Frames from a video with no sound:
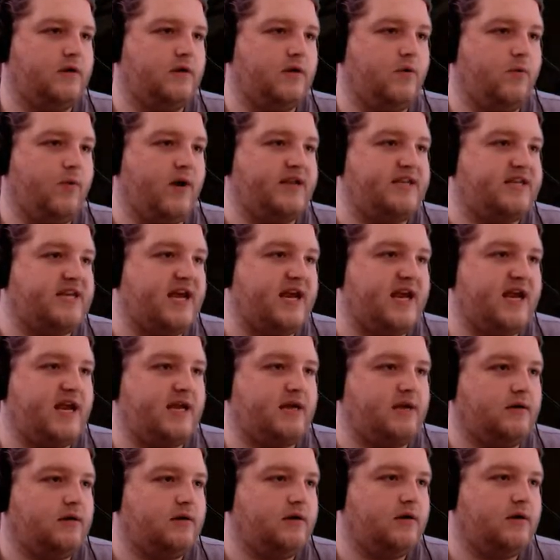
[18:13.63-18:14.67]
We did it!
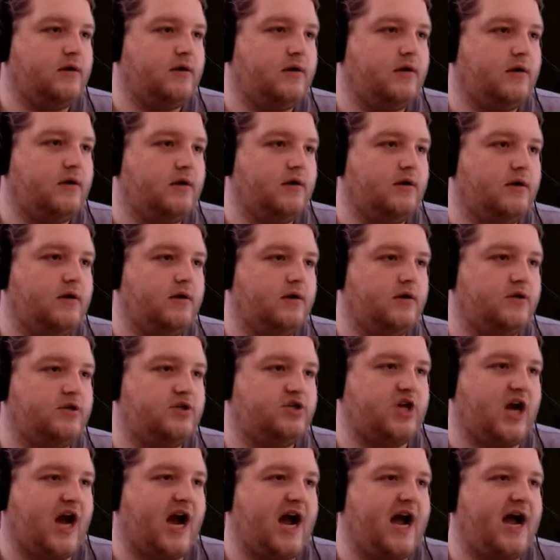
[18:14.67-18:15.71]

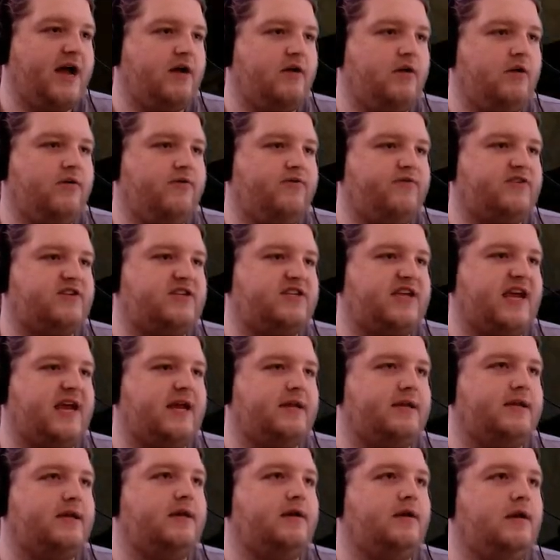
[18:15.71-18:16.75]
Child of
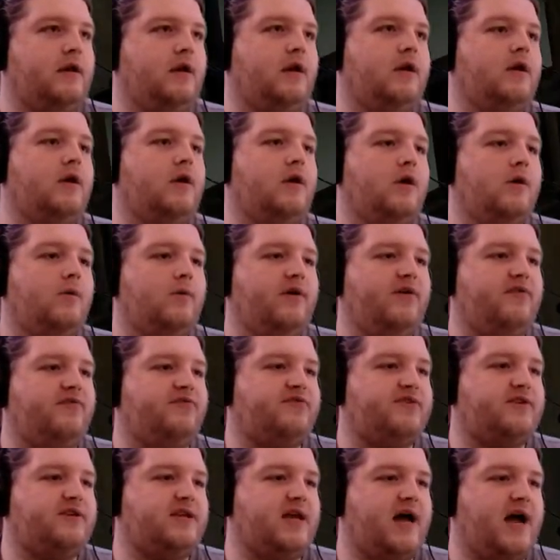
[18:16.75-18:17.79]
Satan!
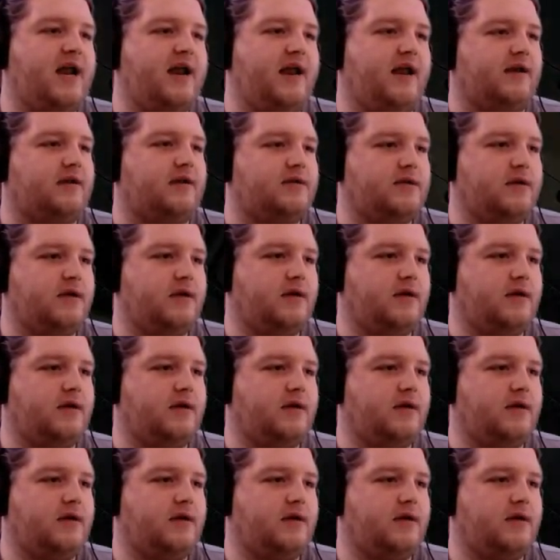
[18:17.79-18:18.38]
We've done it!